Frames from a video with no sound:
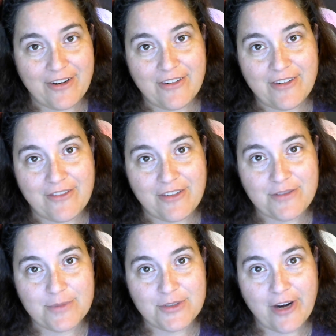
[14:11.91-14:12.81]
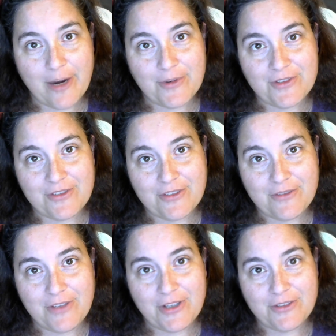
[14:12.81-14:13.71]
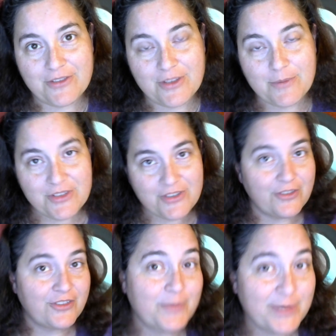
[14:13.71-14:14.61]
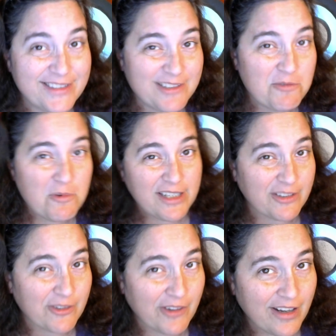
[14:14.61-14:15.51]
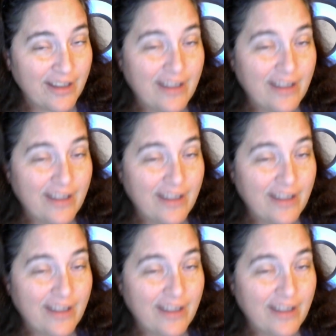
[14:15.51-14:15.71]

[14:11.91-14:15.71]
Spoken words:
I don't have enough subscribers and enough views, so I'm just doing this because I want to do it.